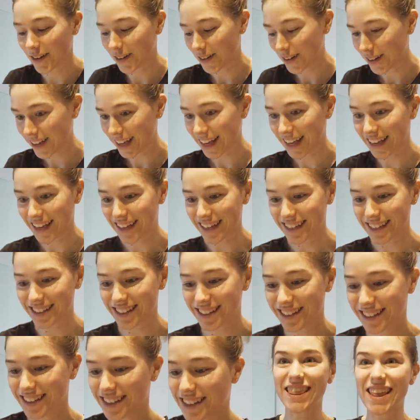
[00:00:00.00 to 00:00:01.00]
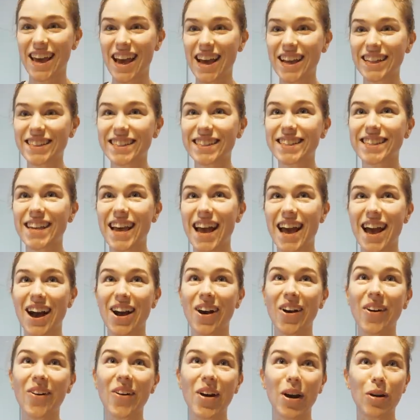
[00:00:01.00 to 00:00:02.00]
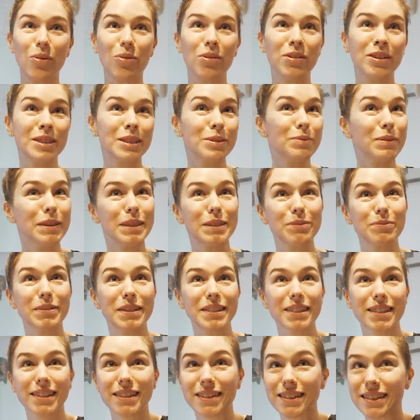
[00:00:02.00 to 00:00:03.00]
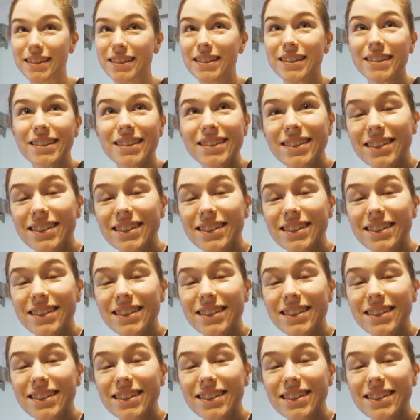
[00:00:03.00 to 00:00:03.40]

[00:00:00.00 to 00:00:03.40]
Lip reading: Okay, that's how I want to spend my Sunday.